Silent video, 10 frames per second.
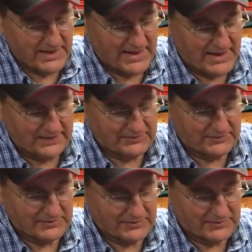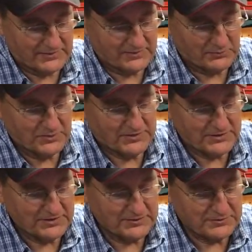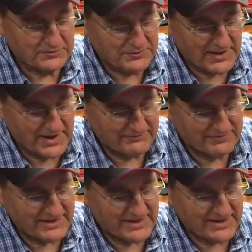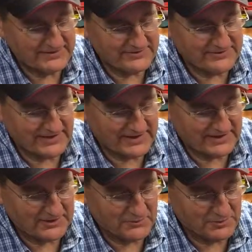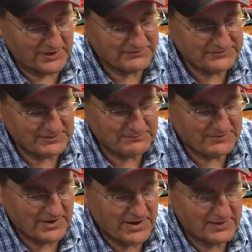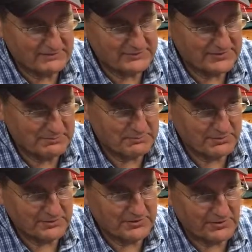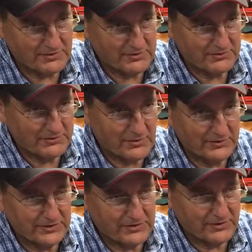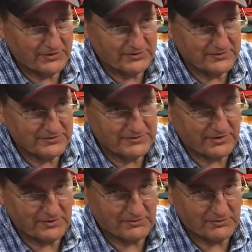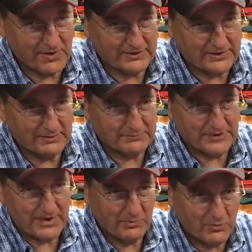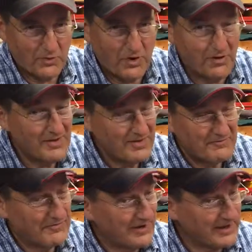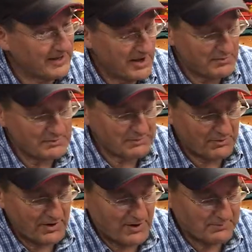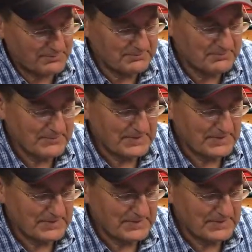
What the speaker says: And when you have kids, they get a little rough sometimes. They pull the curtain on the curtains. The curtain rod comes out of the wall. Very common problem.